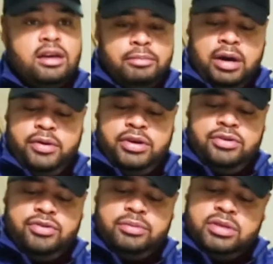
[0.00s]
Power your
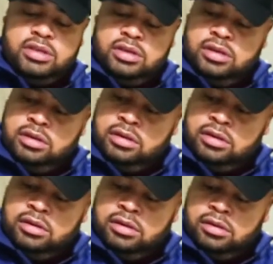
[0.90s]
dreams.
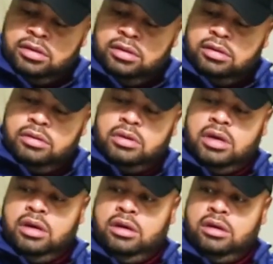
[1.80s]

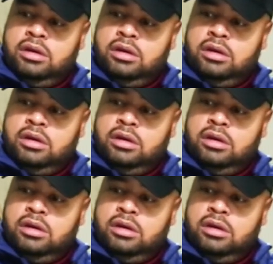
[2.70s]
Okay.